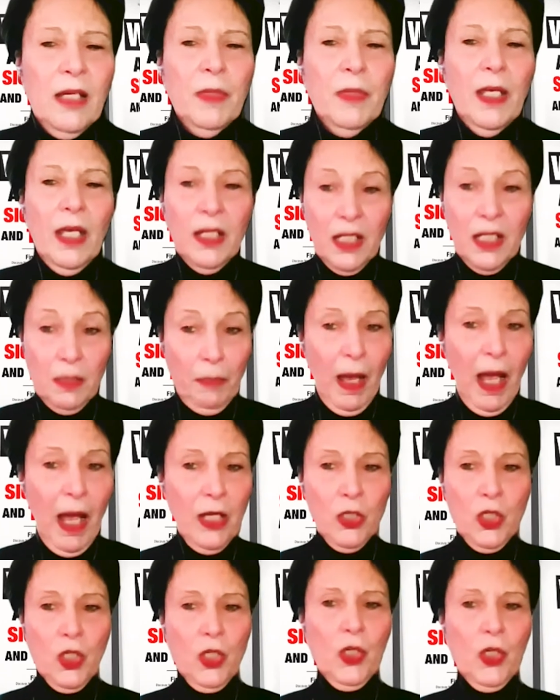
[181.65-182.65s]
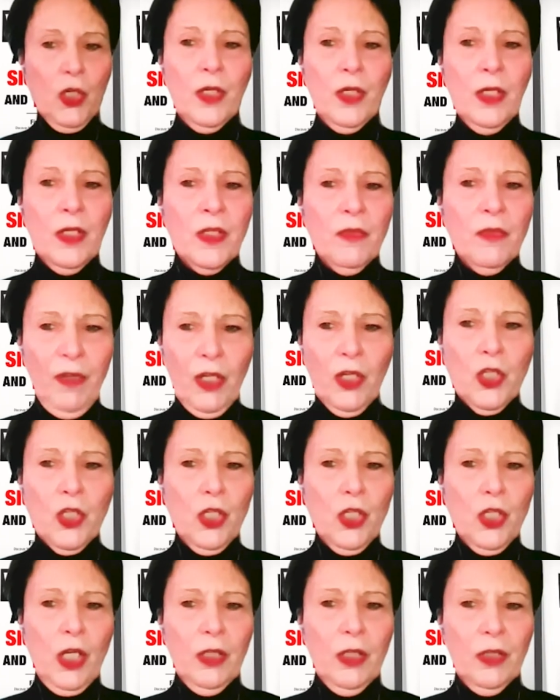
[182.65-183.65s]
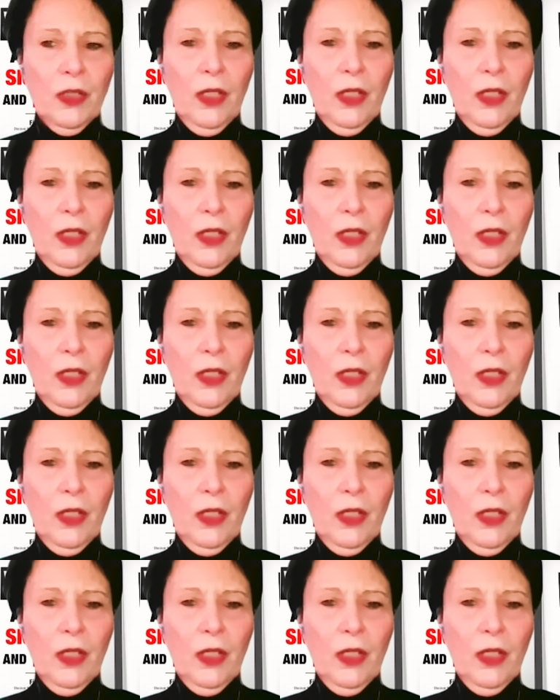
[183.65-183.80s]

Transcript: and his posture is functional.